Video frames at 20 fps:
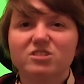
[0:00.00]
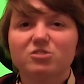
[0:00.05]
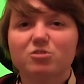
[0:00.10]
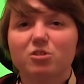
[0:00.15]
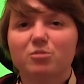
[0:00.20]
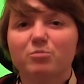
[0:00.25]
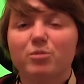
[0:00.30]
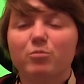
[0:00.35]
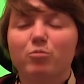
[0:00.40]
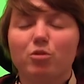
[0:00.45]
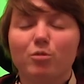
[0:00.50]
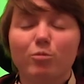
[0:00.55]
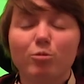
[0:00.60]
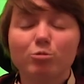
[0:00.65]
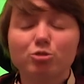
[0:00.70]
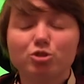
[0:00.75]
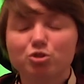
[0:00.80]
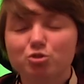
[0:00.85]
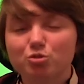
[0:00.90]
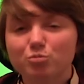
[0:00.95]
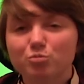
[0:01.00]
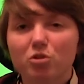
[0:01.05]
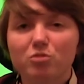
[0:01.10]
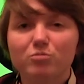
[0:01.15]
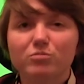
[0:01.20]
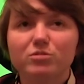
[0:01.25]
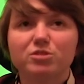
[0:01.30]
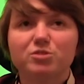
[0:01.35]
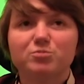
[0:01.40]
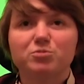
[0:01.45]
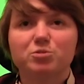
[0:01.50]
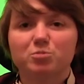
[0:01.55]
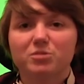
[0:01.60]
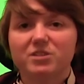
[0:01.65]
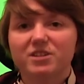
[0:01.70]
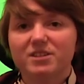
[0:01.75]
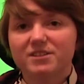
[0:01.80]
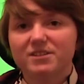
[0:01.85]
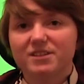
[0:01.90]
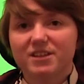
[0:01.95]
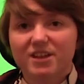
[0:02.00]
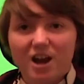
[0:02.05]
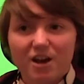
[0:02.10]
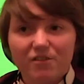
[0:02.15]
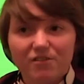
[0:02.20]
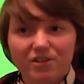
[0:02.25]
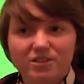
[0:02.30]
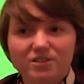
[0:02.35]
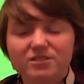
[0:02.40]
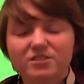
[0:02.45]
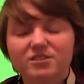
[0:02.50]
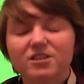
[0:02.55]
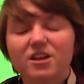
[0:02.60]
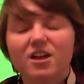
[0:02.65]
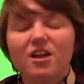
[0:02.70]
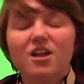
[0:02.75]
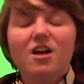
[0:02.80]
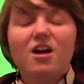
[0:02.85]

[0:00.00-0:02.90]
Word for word: has got a bit more emotional moments between the characters.